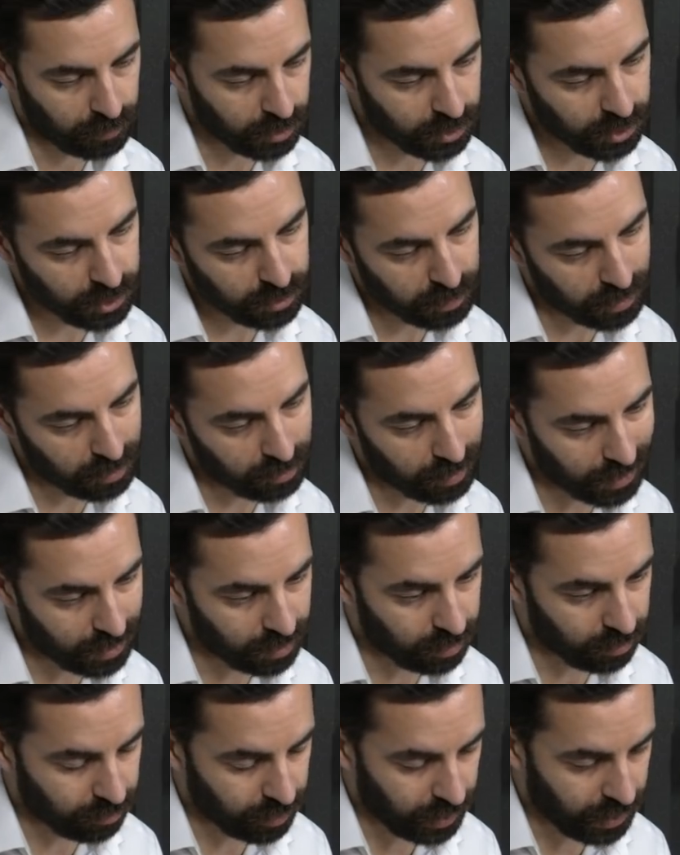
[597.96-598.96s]
Much has been
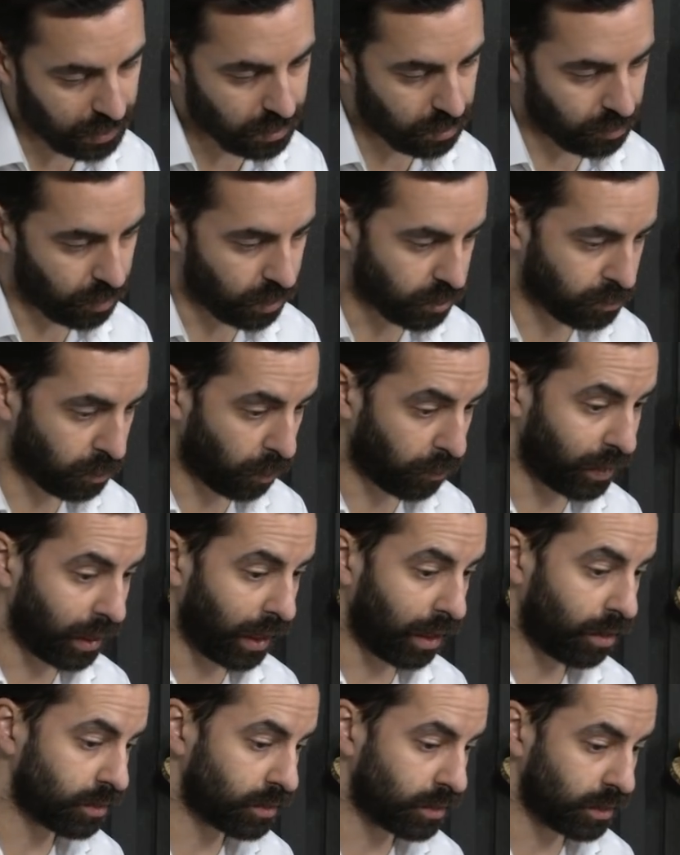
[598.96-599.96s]
made of ASMR's
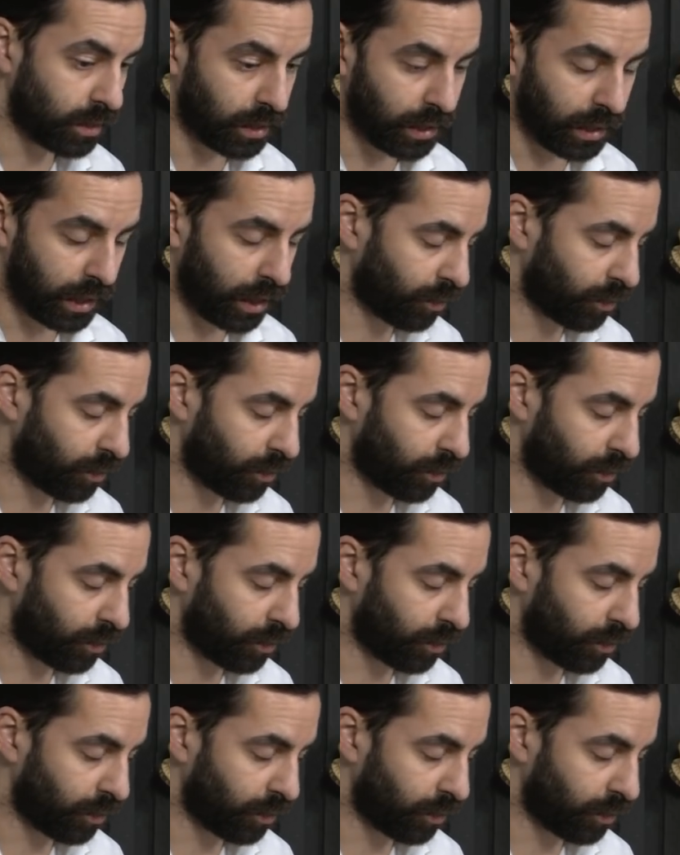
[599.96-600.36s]
popularity in